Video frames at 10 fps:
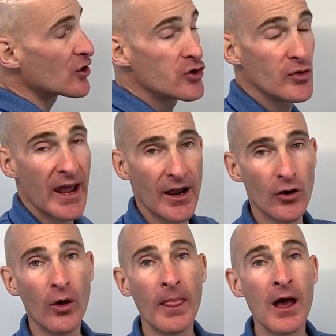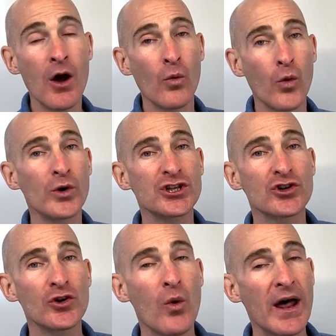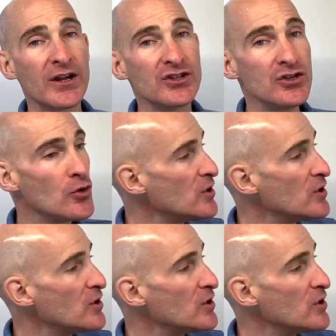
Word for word: acute angle. Well, what you're going to want to do